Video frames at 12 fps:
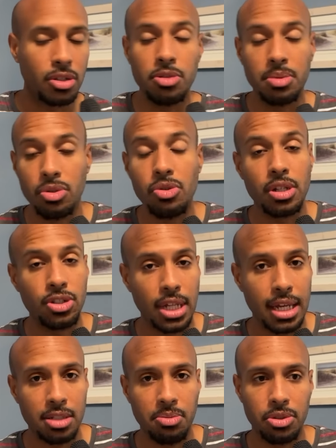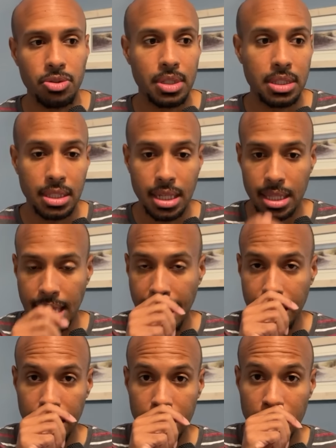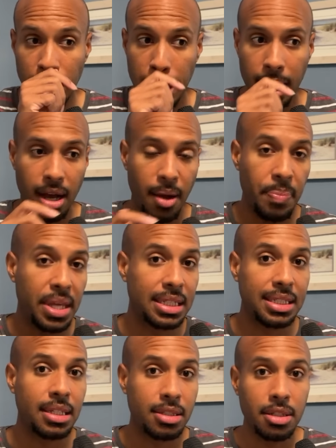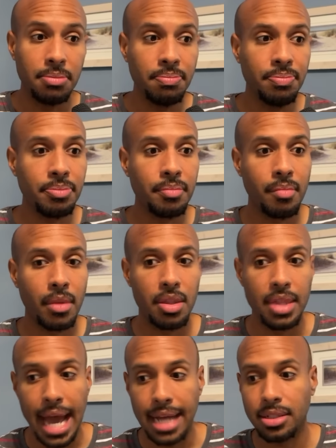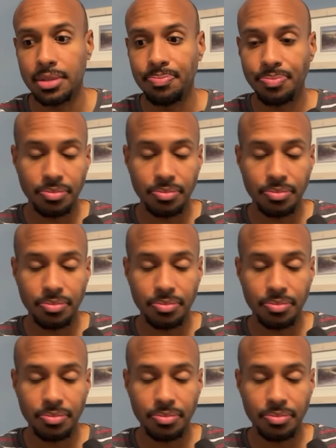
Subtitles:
New York Jets most recently, that is a system that